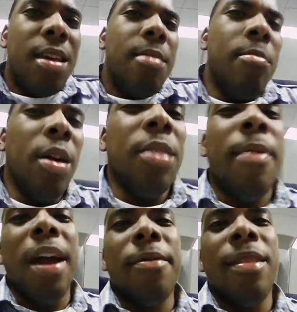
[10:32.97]
middle of the
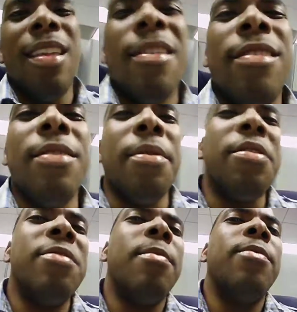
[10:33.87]
pack, really, the Niners and the
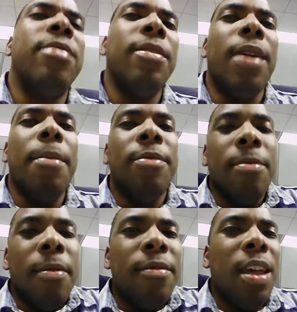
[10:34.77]
Raiders. But we'll see what happens with
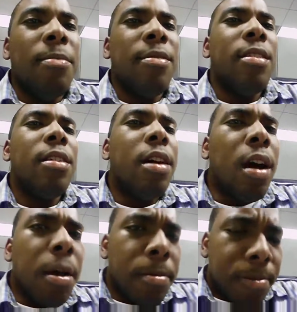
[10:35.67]
both teams.
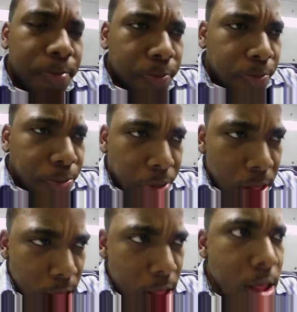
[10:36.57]

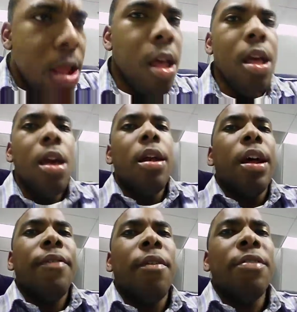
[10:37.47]
Now
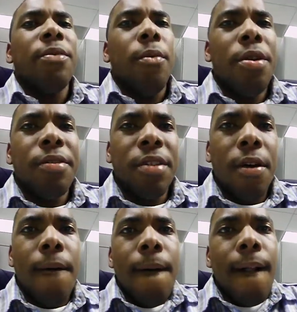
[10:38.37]
as far as the Warriors
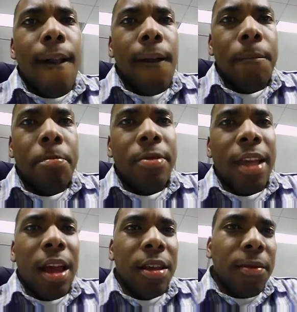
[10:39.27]
go,
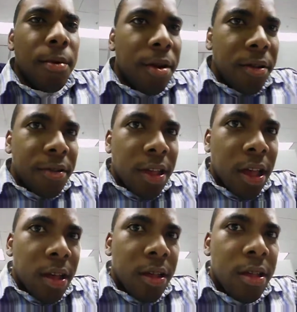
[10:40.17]
sadly the Warriors
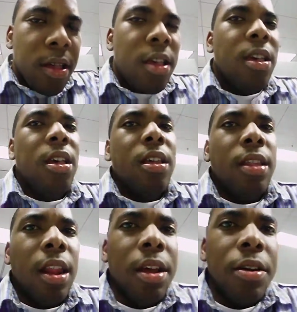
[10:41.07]
they
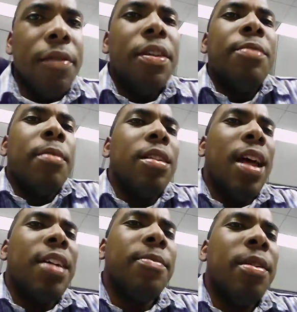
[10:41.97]
let go of Keith Smart
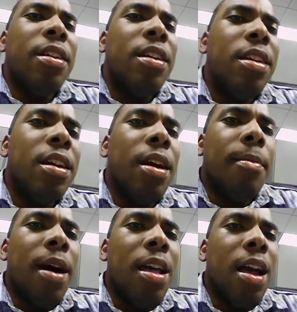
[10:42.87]
last week.
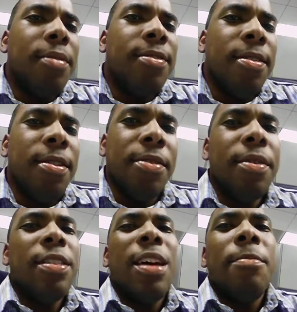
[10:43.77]
I still don't agree
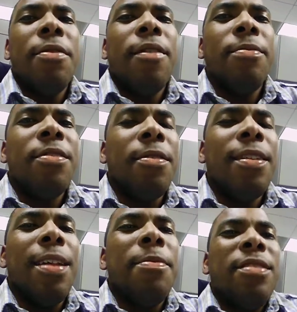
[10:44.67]
with that move. I'm still
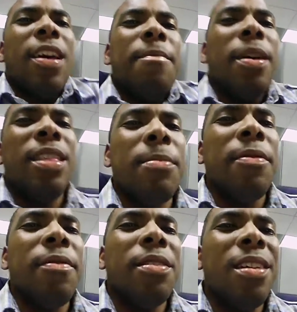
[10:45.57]
kind of pissed off about that
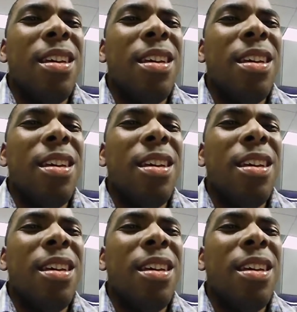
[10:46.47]
move, really,